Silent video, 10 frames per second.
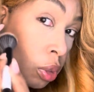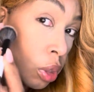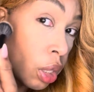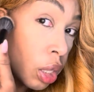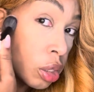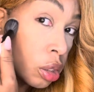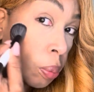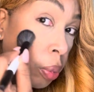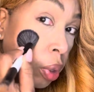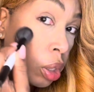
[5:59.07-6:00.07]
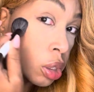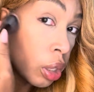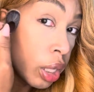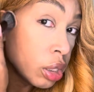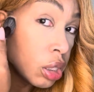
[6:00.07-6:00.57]
there's the
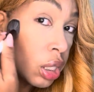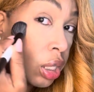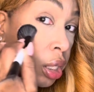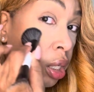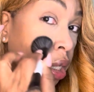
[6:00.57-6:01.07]
bronzer. And see,